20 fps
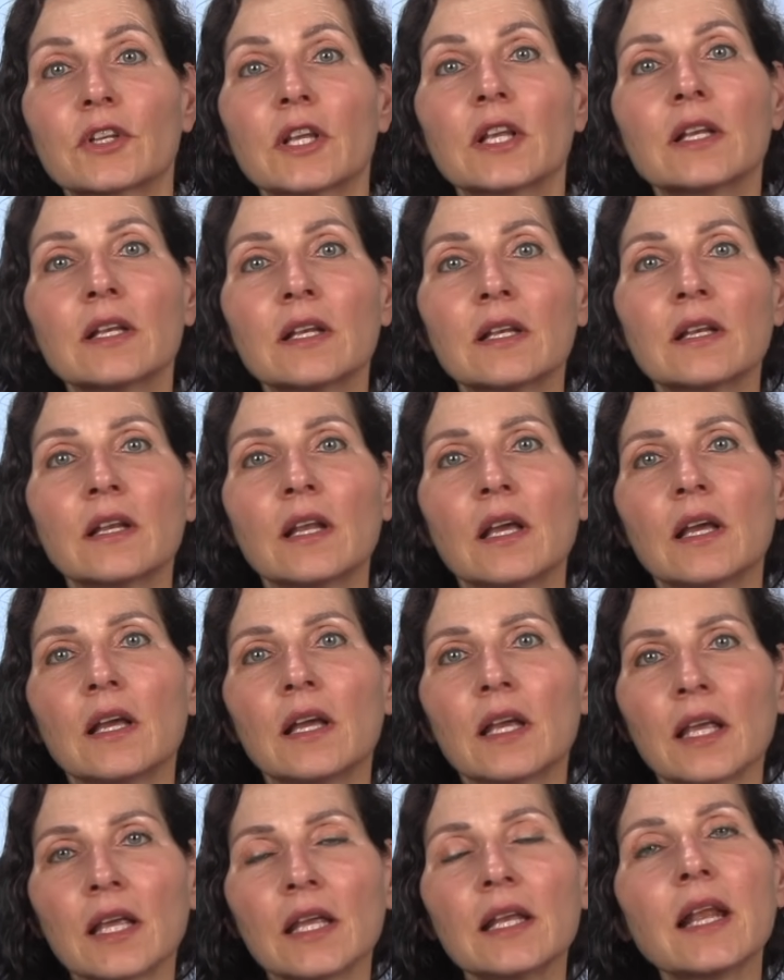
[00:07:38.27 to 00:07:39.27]
in
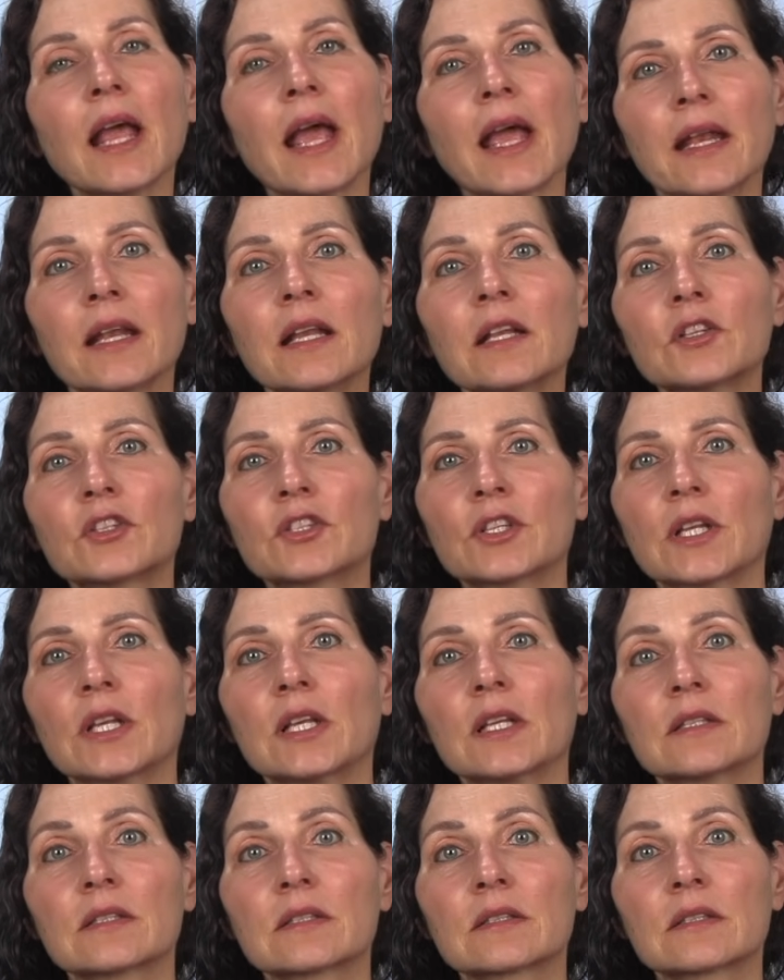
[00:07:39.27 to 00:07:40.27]

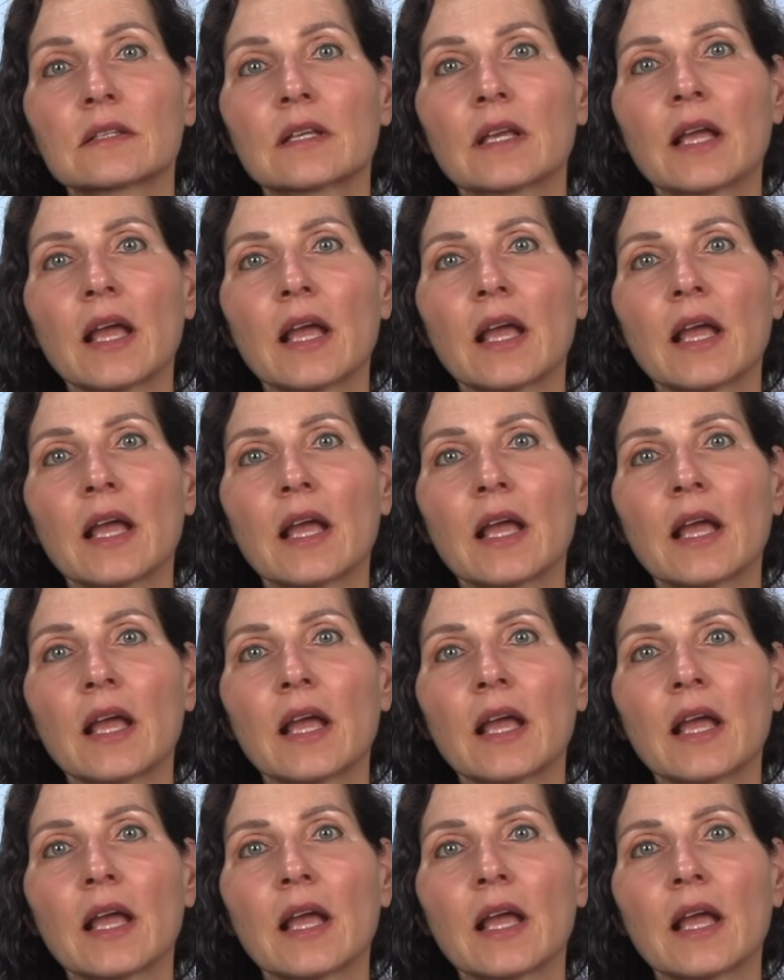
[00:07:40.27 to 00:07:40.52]
energies.